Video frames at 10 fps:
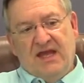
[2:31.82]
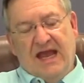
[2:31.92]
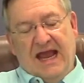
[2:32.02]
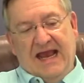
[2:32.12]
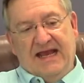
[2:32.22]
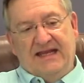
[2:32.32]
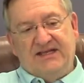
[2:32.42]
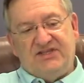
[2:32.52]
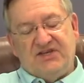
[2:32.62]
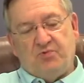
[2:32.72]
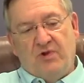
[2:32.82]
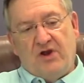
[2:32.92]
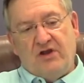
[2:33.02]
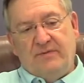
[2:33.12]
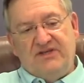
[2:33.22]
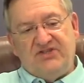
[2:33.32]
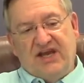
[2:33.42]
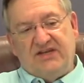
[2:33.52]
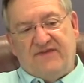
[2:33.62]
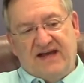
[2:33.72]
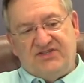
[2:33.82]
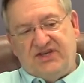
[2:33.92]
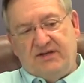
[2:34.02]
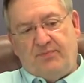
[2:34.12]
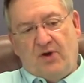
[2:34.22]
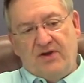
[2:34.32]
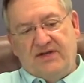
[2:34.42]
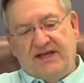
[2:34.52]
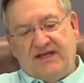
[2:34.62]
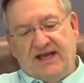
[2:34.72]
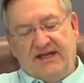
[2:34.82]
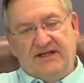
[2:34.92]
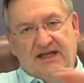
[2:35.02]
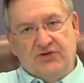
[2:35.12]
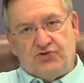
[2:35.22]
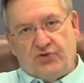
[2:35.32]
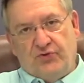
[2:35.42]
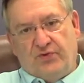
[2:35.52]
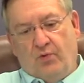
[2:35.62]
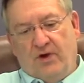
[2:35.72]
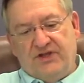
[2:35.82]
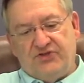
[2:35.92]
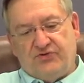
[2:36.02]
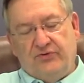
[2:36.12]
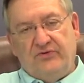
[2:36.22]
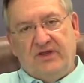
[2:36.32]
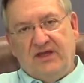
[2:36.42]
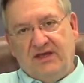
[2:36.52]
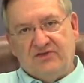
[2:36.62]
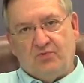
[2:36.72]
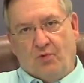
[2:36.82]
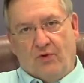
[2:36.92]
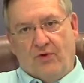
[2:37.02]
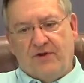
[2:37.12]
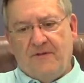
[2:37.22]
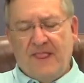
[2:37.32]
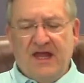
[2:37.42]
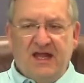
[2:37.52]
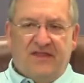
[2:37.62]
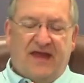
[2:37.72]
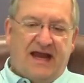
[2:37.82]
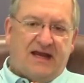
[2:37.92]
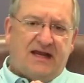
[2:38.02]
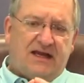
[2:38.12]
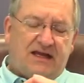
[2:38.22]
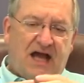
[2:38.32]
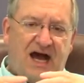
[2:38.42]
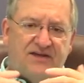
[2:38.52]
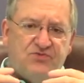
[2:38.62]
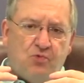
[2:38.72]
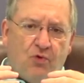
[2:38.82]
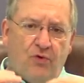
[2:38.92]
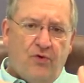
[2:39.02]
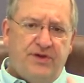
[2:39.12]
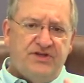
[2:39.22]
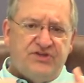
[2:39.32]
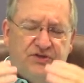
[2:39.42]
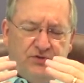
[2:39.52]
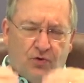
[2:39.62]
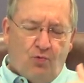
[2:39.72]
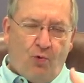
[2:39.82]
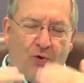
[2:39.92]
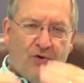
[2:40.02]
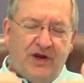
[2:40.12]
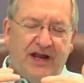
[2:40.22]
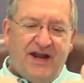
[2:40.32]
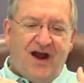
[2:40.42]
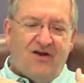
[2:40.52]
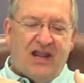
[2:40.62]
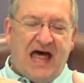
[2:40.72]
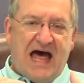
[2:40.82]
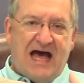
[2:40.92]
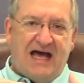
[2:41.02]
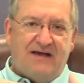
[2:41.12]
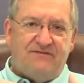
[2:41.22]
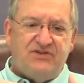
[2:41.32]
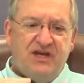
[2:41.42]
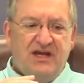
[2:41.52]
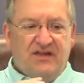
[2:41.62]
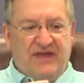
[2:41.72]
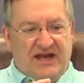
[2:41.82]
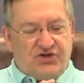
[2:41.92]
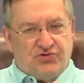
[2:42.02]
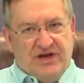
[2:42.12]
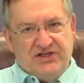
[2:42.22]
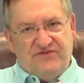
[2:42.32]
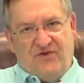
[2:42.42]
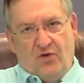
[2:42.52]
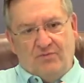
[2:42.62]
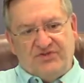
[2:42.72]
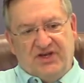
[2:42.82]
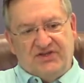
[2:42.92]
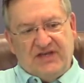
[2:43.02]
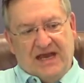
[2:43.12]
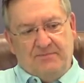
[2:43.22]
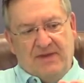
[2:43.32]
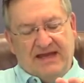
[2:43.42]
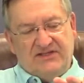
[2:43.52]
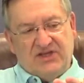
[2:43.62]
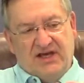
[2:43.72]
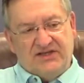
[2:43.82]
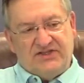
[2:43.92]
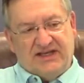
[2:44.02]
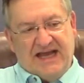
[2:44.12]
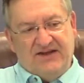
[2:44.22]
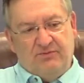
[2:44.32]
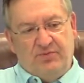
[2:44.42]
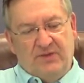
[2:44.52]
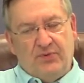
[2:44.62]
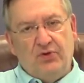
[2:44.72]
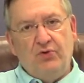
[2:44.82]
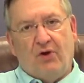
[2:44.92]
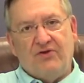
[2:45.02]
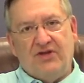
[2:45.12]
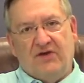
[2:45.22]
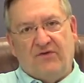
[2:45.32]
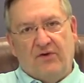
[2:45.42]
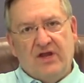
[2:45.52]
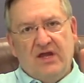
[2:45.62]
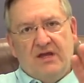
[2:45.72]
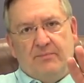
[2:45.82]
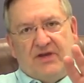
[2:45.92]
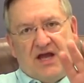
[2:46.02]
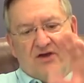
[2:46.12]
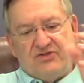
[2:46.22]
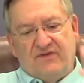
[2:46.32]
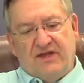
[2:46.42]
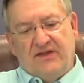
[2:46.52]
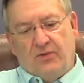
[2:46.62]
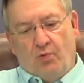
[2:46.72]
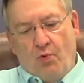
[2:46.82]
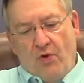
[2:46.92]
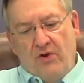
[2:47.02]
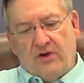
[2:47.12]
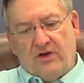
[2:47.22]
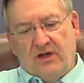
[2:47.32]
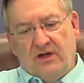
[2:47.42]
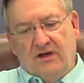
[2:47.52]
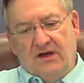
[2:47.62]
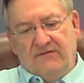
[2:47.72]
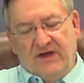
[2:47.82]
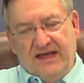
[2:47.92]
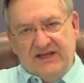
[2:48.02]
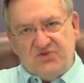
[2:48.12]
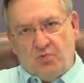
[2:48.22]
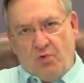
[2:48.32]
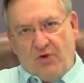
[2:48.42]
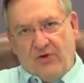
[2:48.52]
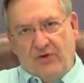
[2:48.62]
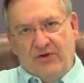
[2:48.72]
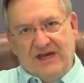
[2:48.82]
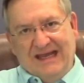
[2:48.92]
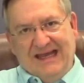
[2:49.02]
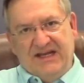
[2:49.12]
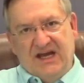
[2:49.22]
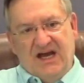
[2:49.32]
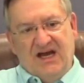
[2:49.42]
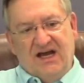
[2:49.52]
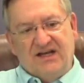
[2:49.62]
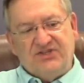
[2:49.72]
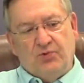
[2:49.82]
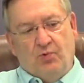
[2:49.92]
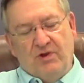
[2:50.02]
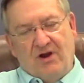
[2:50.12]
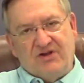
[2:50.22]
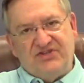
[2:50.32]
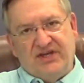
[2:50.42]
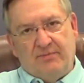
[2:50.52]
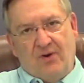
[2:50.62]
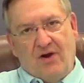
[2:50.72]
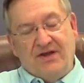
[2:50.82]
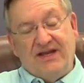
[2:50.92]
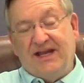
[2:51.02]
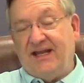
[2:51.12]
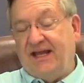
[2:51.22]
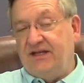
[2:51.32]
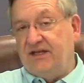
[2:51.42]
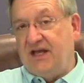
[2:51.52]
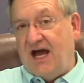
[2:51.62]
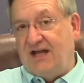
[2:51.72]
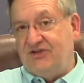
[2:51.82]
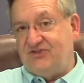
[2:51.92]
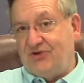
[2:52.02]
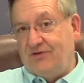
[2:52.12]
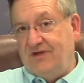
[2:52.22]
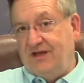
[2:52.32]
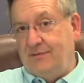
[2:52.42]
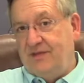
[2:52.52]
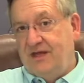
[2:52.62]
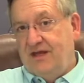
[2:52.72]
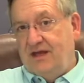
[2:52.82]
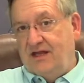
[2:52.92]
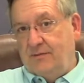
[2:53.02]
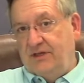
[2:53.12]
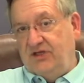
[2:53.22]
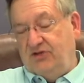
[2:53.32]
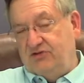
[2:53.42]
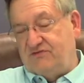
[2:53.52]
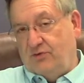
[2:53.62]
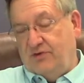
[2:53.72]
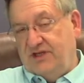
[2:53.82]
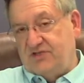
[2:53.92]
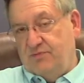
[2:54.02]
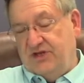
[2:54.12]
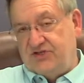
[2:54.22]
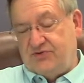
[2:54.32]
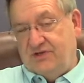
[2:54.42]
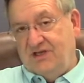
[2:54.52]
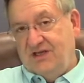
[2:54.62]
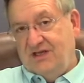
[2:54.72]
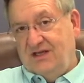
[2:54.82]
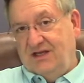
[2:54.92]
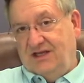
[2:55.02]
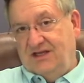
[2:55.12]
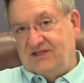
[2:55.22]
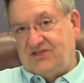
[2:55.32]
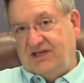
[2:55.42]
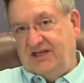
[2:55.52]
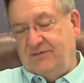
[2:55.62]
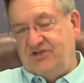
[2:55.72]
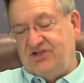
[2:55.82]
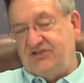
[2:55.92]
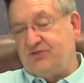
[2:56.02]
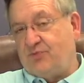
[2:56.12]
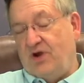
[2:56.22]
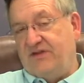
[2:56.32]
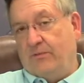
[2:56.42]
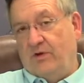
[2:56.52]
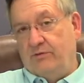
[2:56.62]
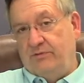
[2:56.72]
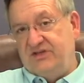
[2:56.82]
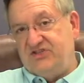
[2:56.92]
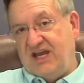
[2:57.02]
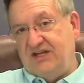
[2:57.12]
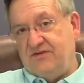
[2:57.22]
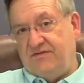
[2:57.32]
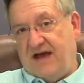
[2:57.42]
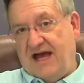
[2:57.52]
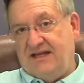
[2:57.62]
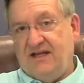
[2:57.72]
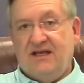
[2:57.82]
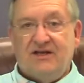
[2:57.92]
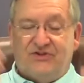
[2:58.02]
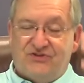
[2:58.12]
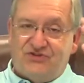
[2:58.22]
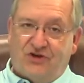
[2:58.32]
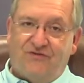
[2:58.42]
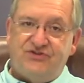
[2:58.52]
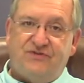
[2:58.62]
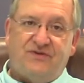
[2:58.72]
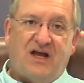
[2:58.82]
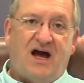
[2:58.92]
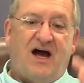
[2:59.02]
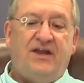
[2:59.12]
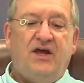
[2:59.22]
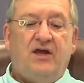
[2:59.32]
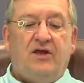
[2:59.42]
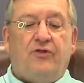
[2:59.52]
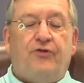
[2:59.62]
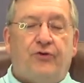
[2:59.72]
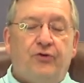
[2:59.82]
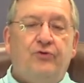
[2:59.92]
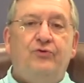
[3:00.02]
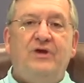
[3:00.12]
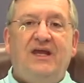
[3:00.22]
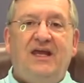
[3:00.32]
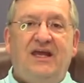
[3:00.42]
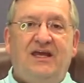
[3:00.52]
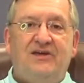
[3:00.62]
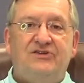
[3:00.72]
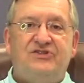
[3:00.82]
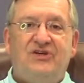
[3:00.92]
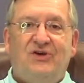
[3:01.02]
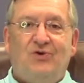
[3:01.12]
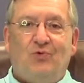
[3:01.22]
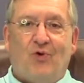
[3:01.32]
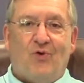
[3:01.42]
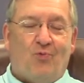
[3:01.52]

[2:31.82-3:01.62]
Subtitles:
And he says, we are to be sanctified, set apart and dedicated in truth. And what is truth? His word. That God's word is to do a work in our lives that transforms us and makes us the kind of people who are different. Because of the work of his word in us, we are set apart and dedicated to God to serve him and to be useful in his ministry, in his kingdom. And Jesus prayed that we would be sanctified to the service of God through his word.